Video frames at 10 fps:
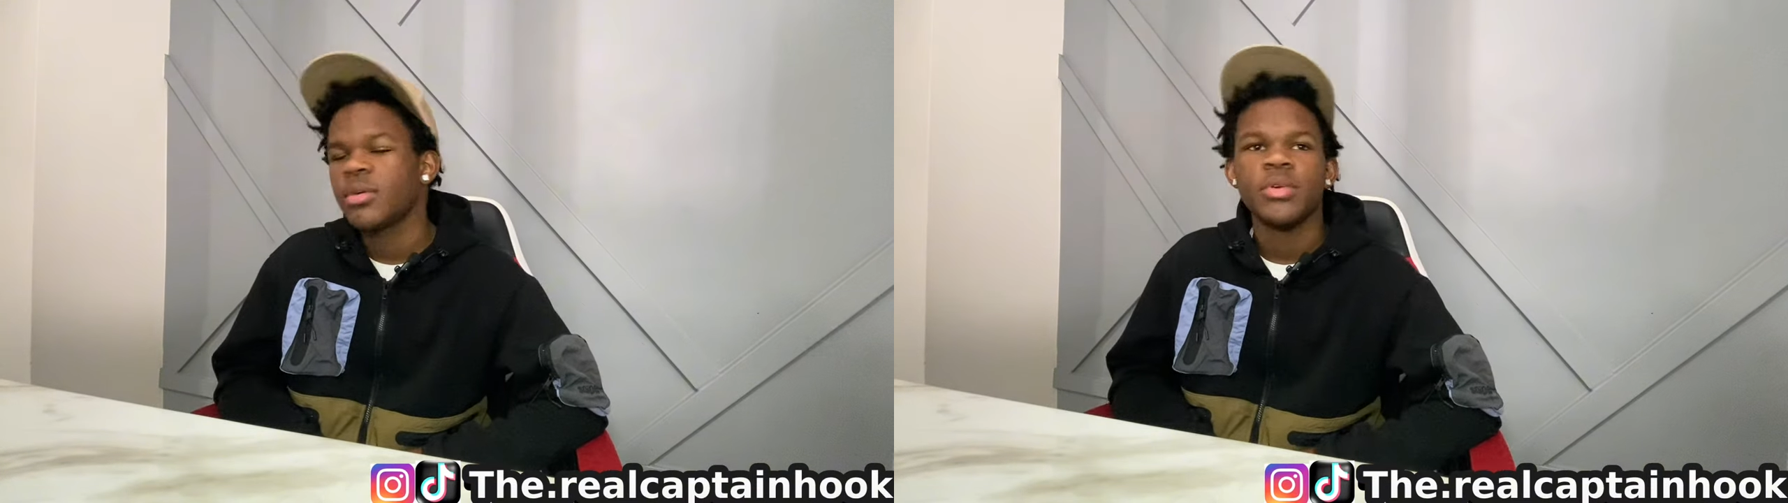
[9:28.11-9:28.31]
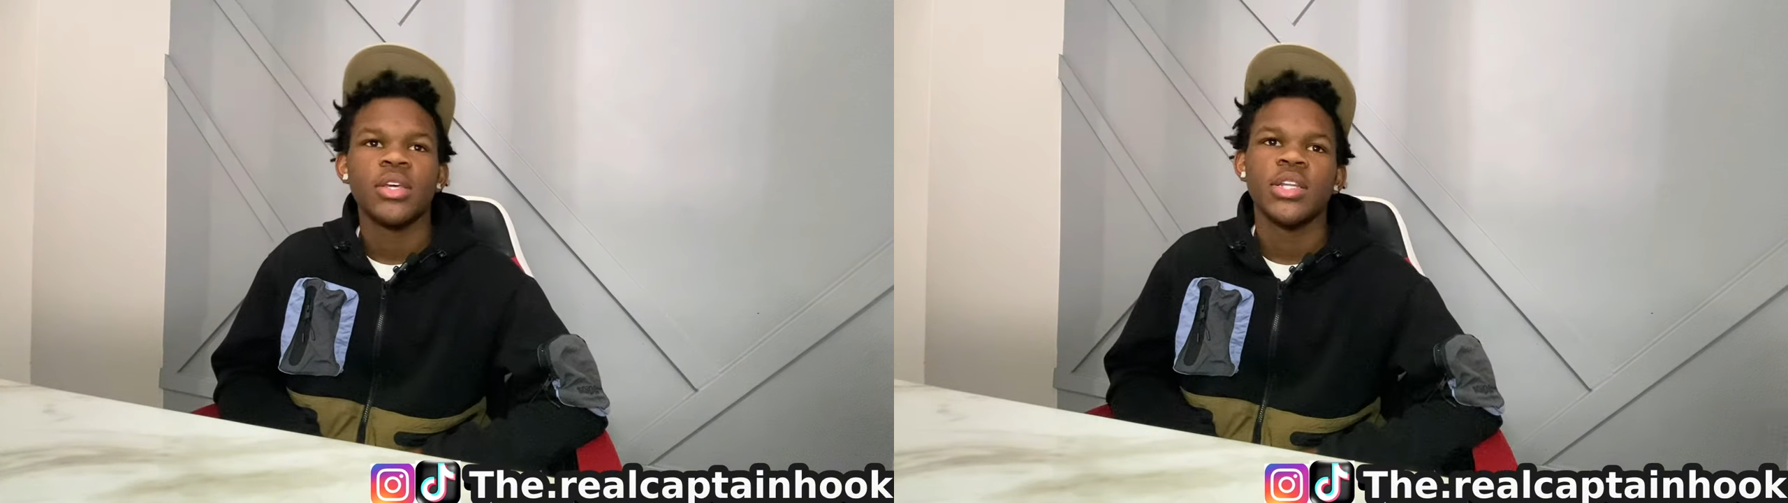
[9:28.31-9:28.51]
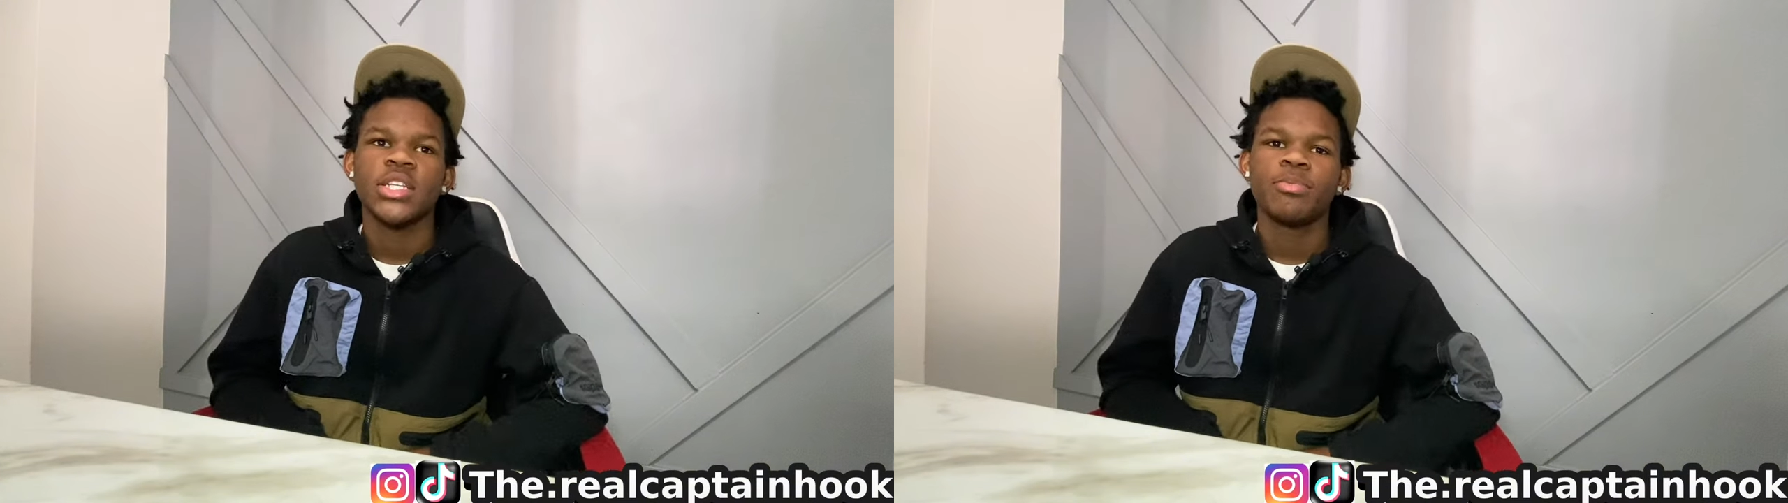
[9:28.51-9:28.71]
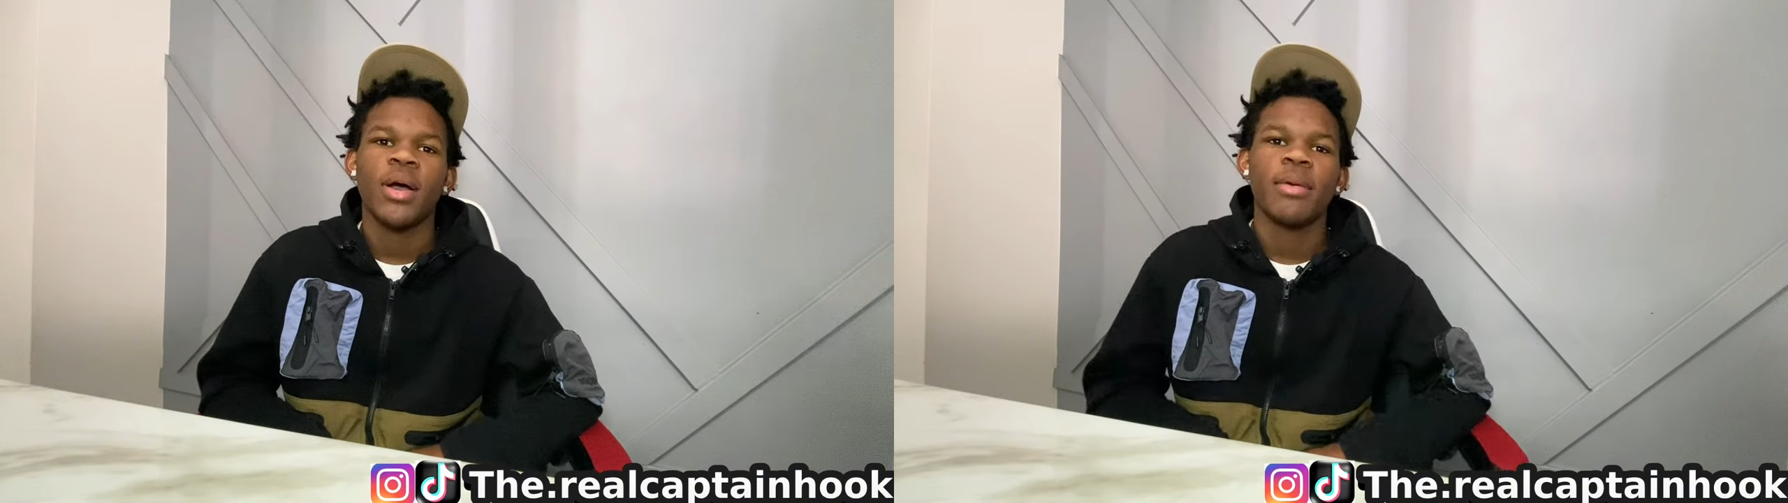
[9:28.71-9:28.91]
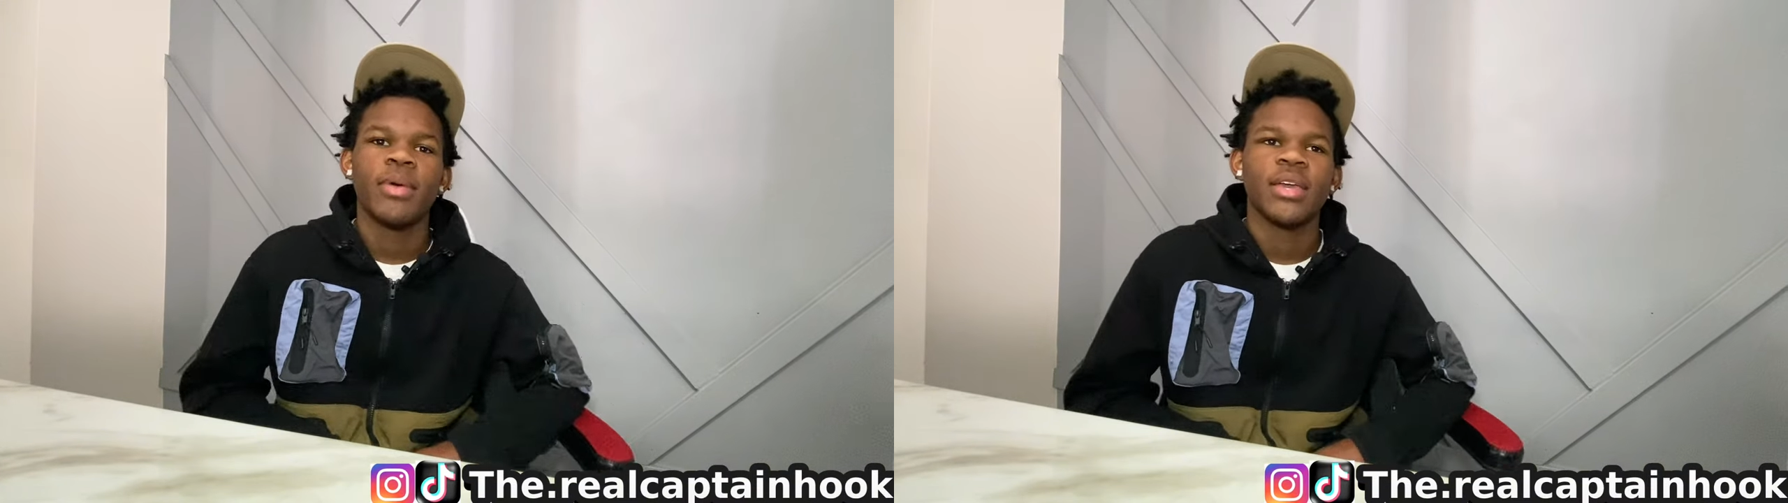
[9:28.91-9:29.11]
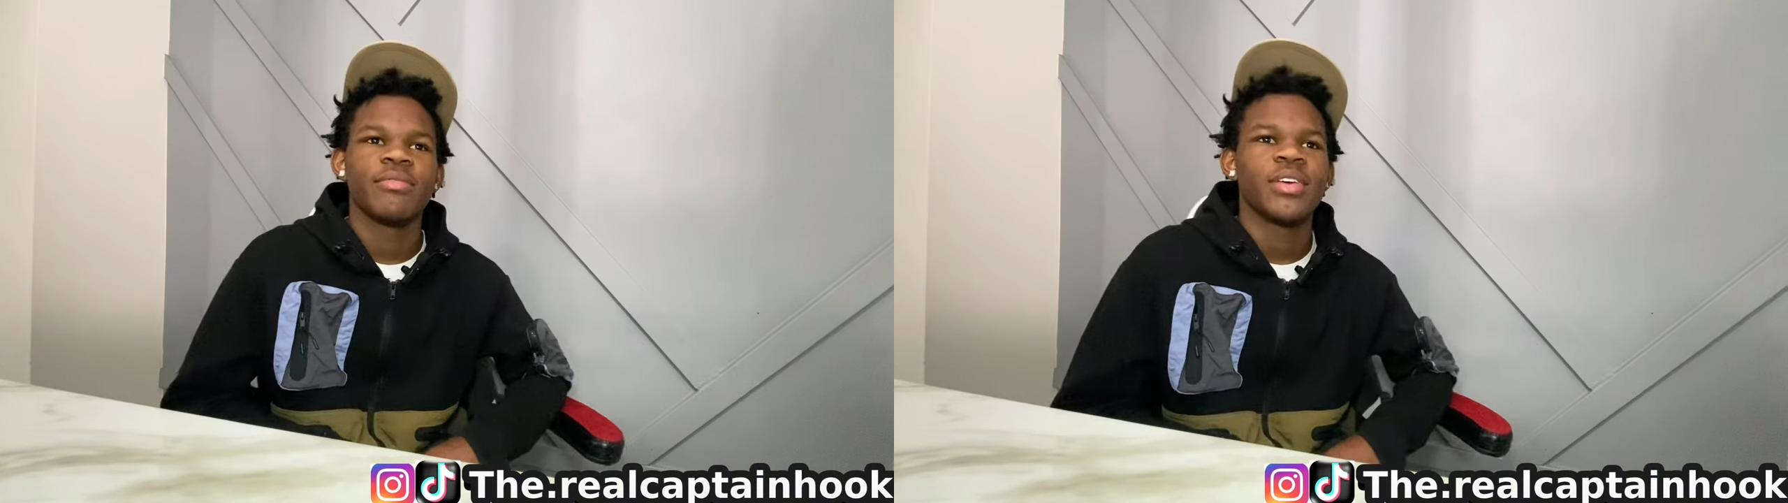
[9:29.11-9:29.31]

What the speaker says: I'll be in this spot making